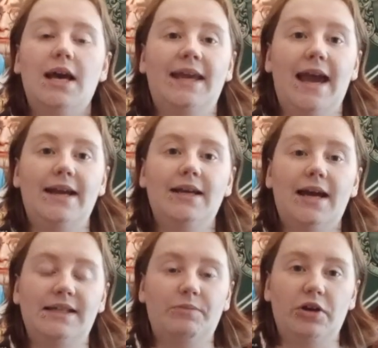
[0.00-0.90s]
Again,
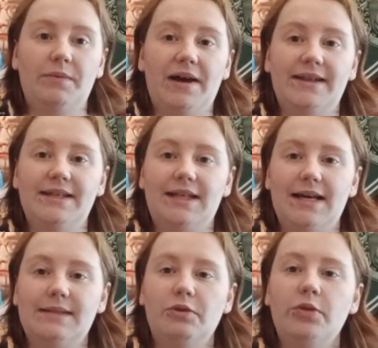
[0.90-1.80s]
I spoke about this
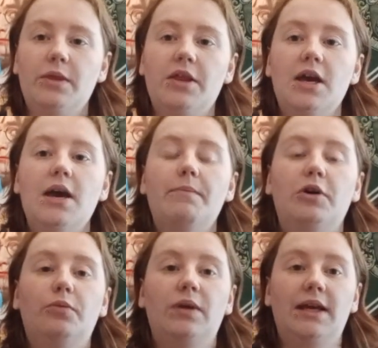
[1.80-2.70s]
last month,
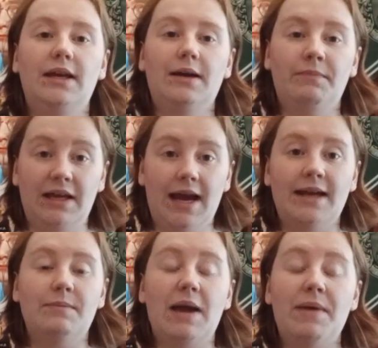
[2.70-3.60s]
but me
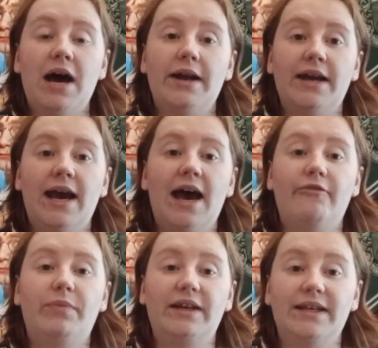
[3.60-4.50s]
and my partner
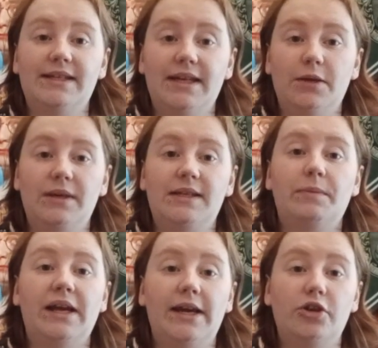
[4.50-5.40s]
have been continuing to
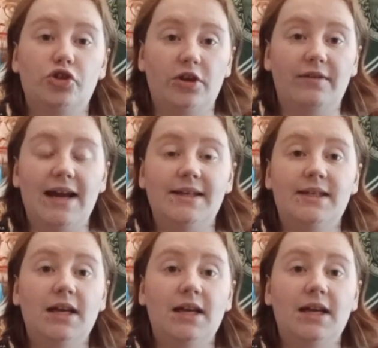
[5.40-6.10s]
play Joyride